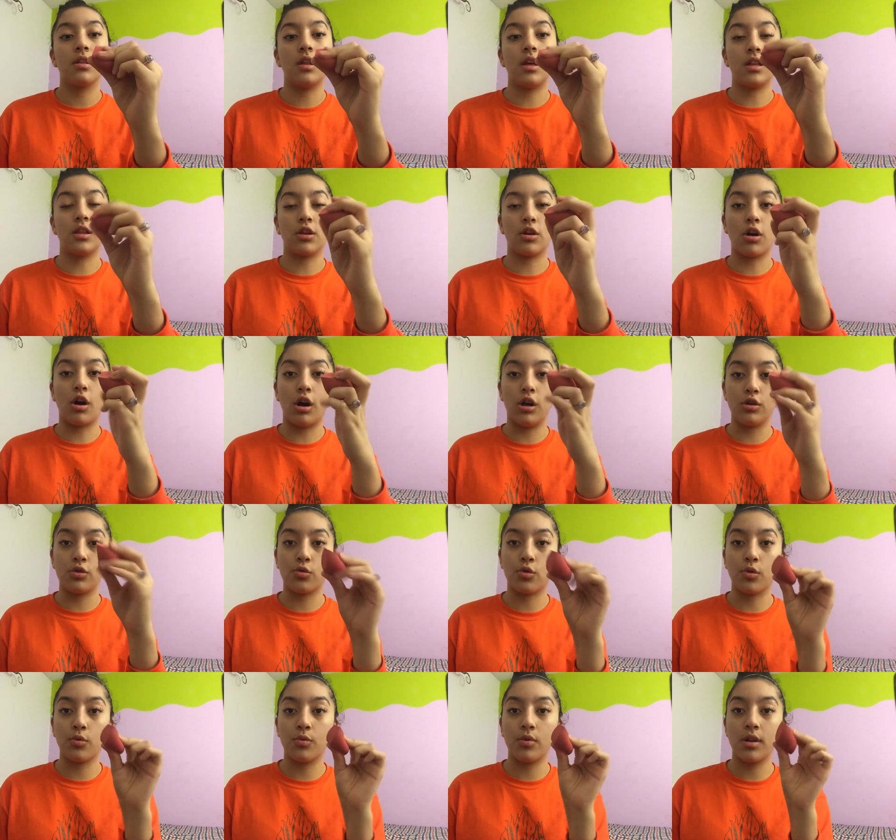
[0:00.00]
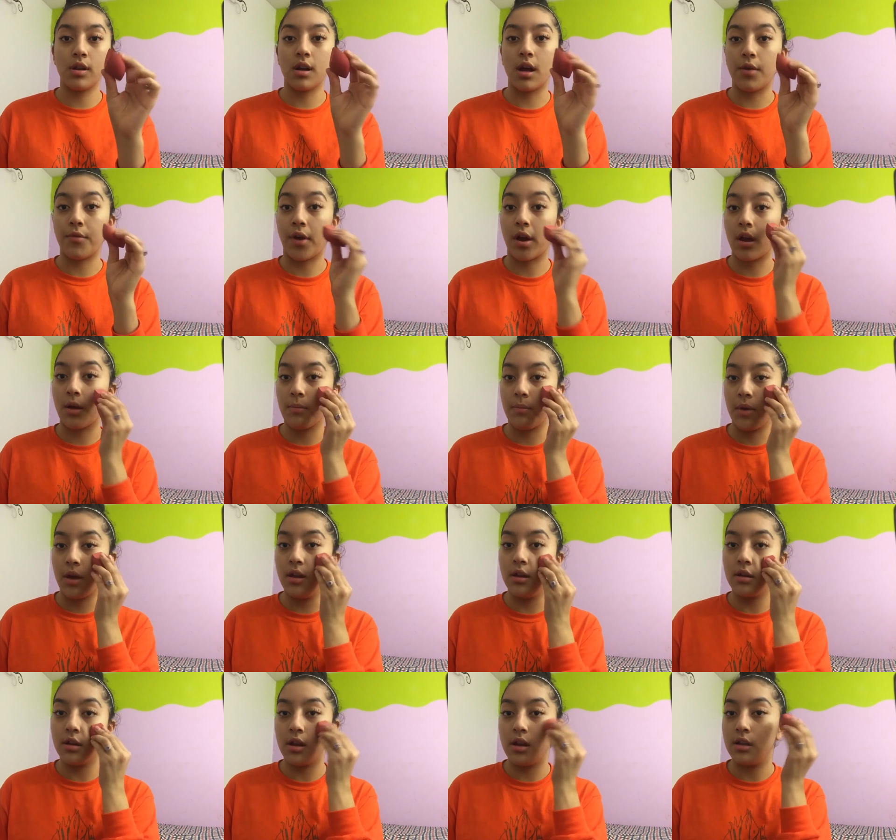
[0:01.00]
like the contour one, I
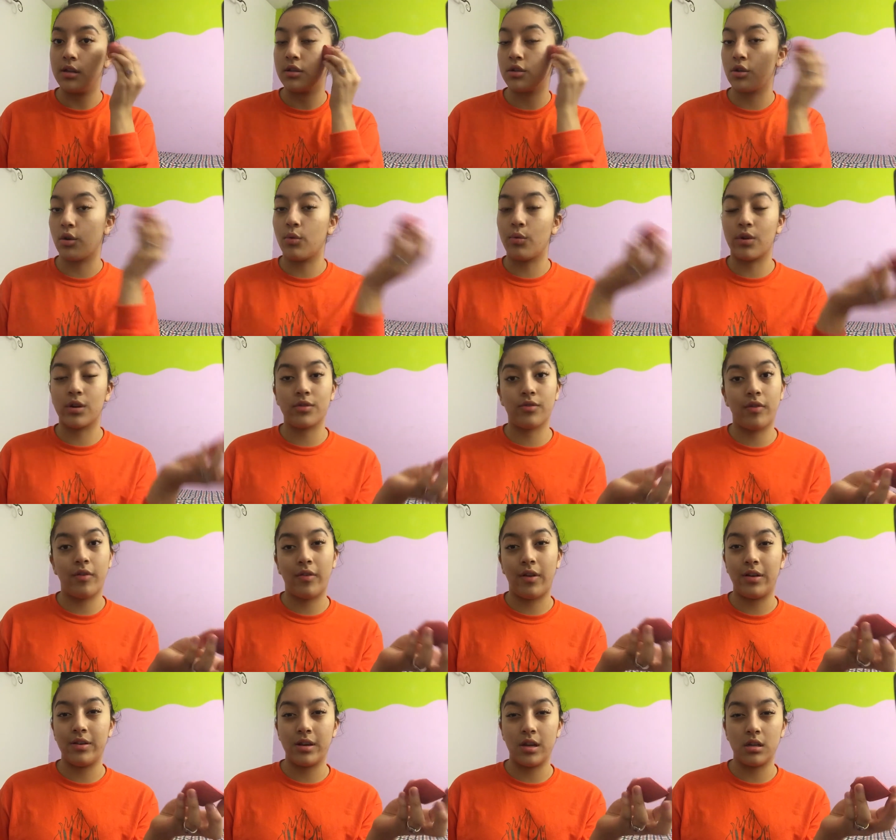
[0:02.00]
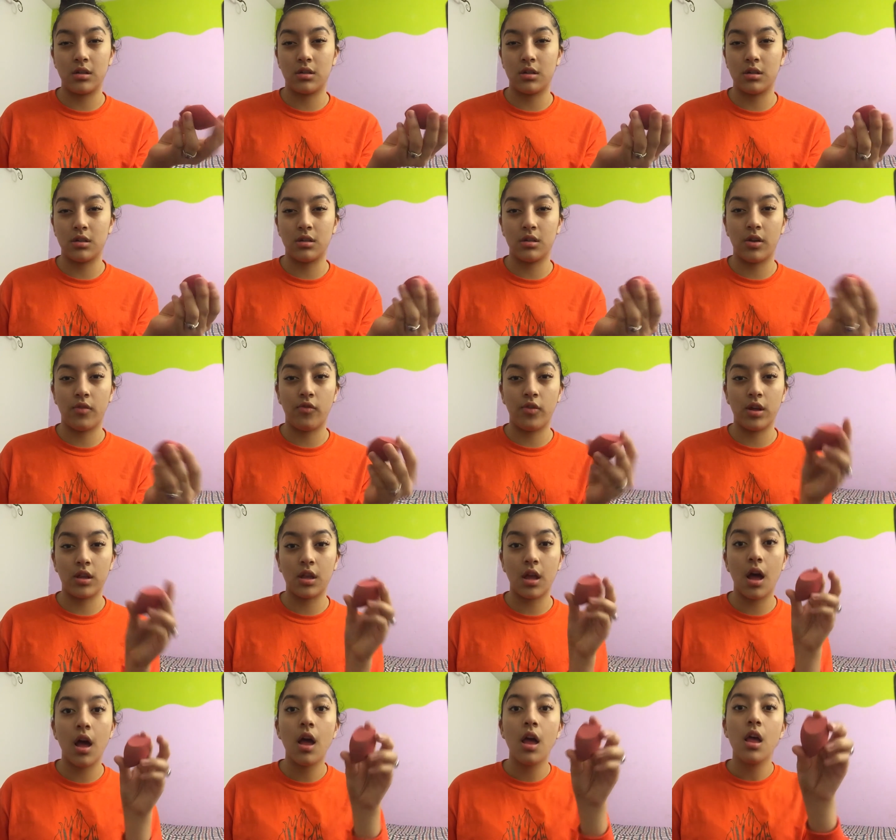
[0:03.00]
recommend, and it still works for foundation and stuff like
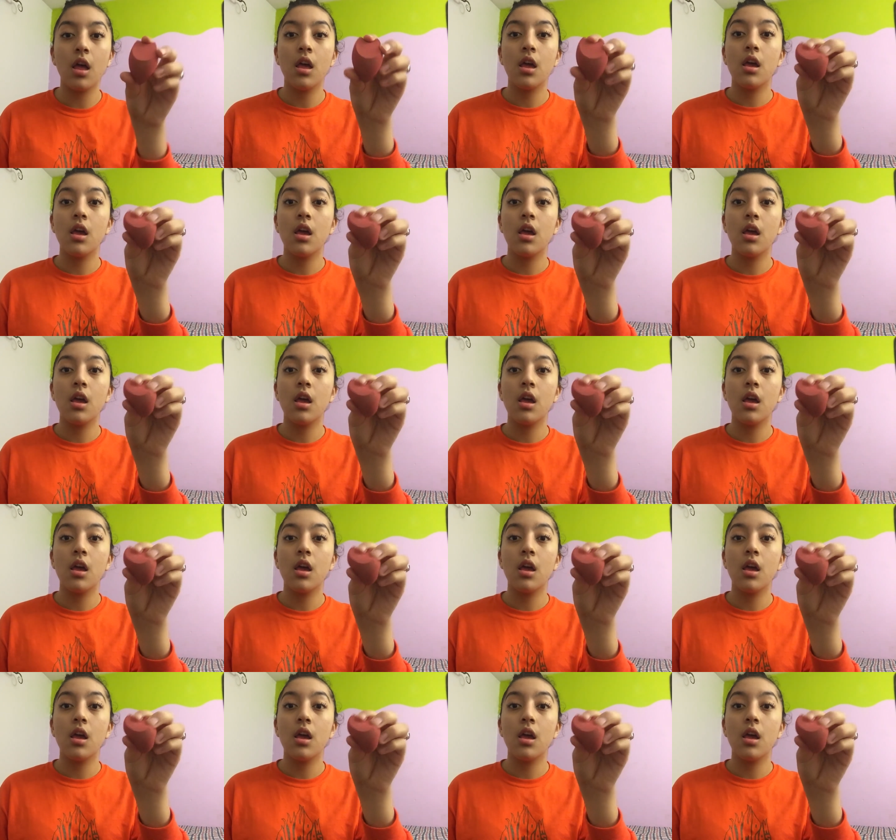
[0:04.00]
that.